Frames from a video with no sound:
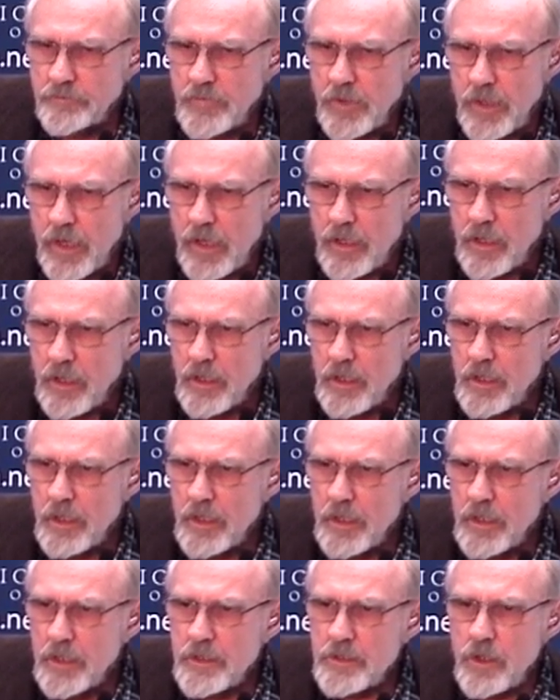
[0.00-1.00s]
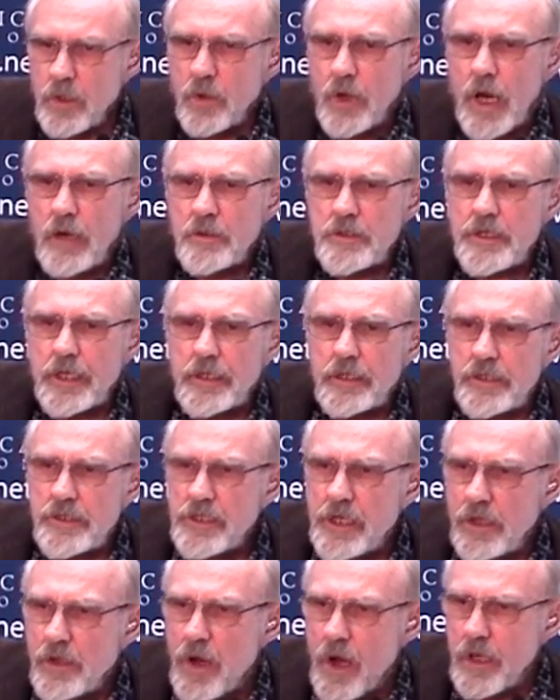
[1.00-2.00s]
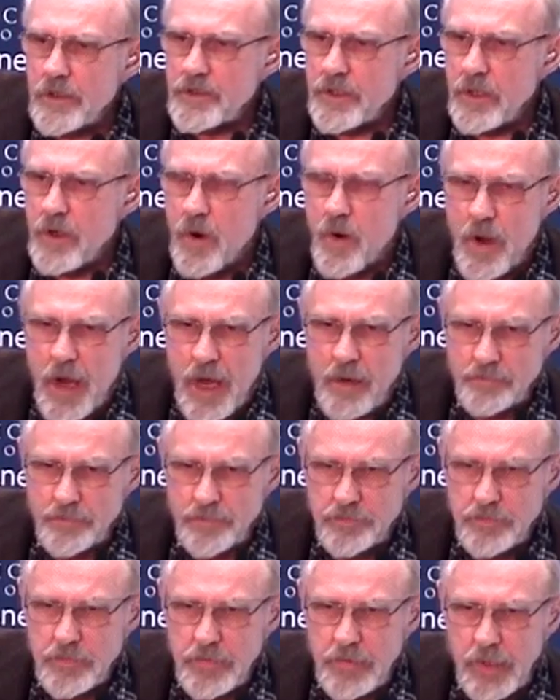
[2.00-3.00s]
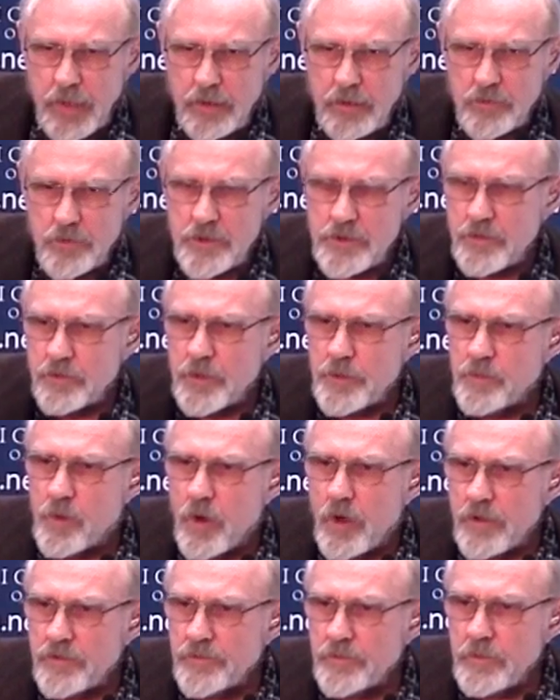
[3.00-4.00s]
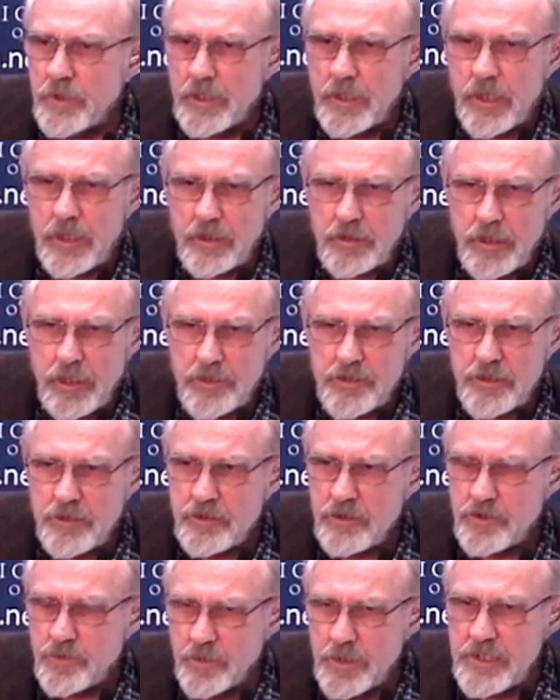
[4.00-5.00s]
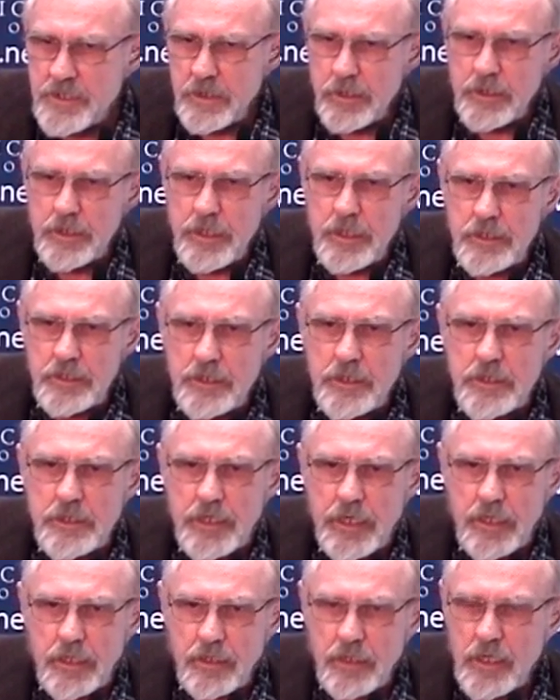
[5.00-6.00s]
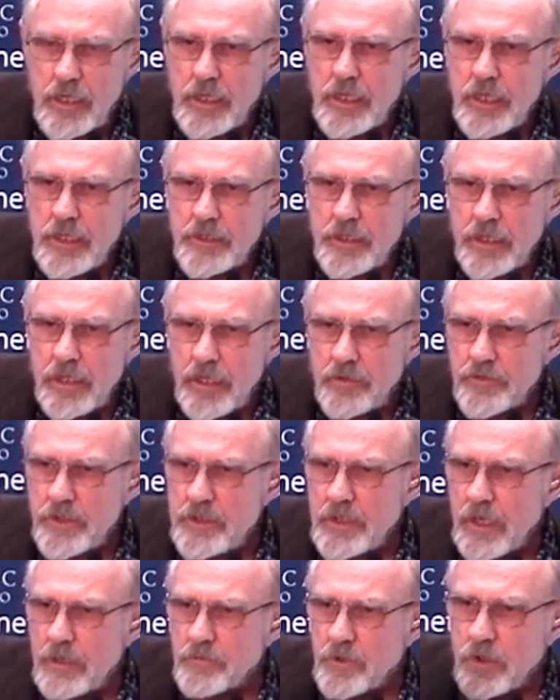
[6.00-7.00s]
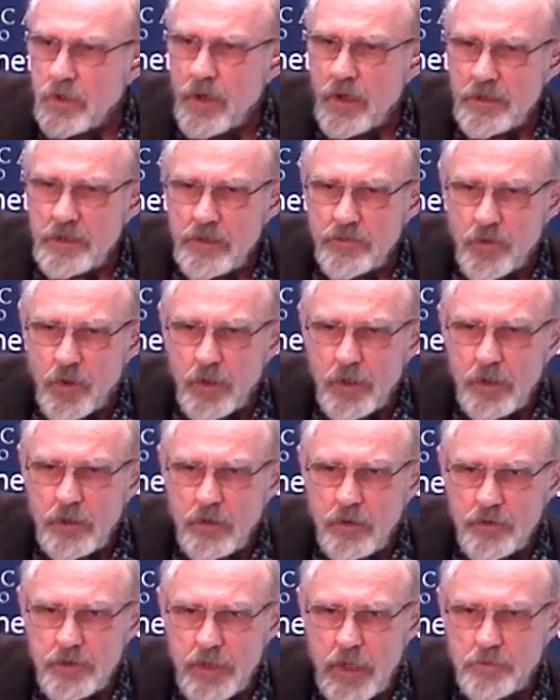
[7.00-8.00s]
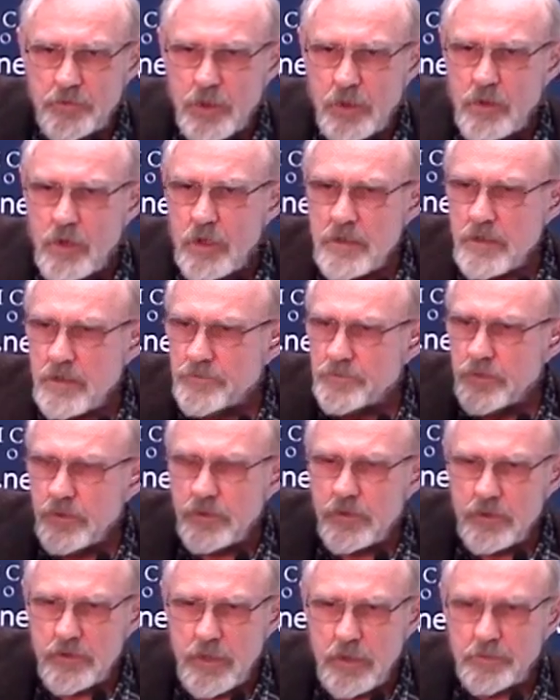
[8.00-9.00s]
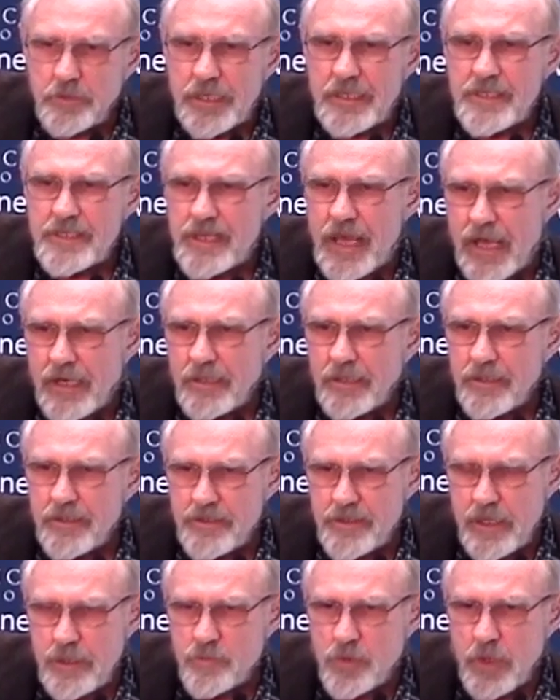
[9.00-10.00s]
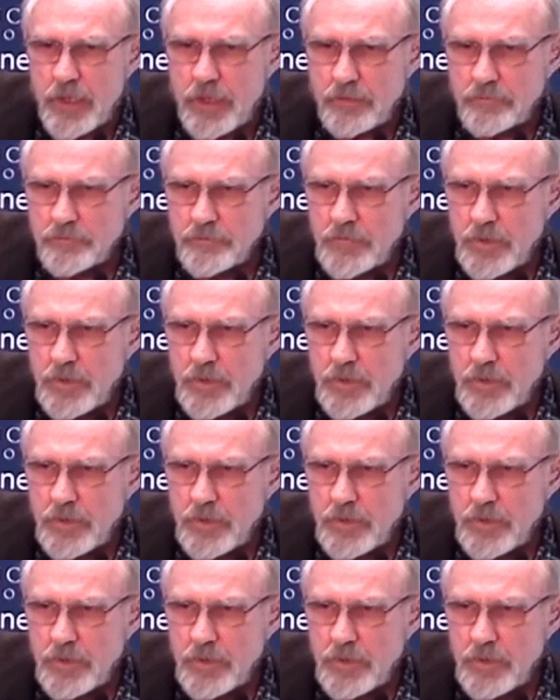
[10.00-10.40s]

Okay? So now as energy costs go up, and there was a report from the United Nations just recently that indicated that every time the cost of oil goes up, the cost of food goes up at exactly the same rate.